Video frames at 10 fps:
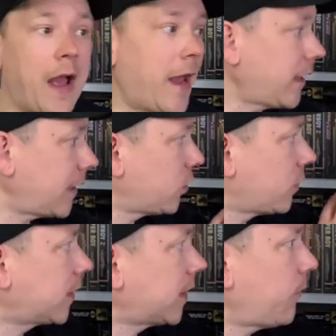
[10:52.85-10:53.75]
And as you
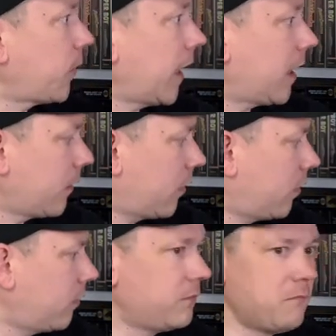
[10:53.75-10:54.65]
can see, we're getting
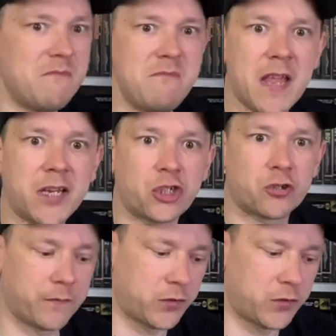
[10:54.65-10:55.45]
a mixture of